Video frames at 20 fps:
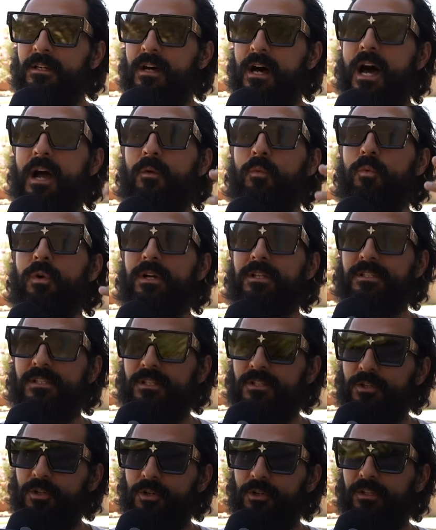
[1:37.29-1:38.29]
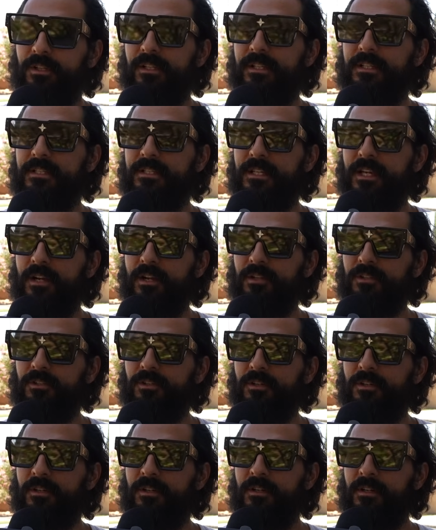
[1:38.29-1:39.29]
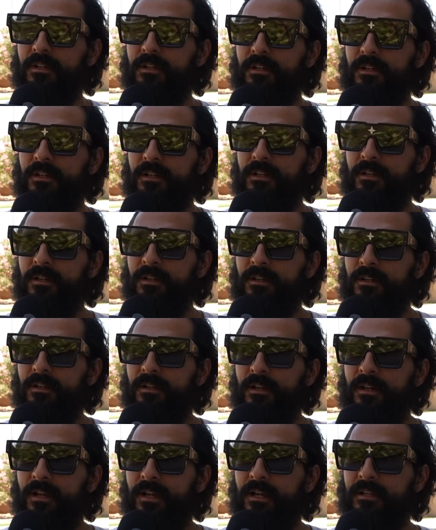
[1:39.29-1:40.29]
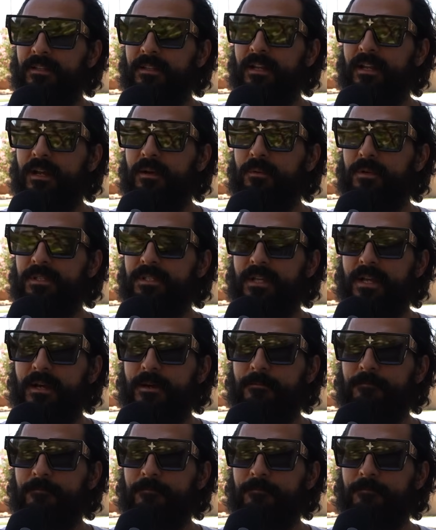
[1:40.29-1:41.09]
I was this Hercules character and that I was,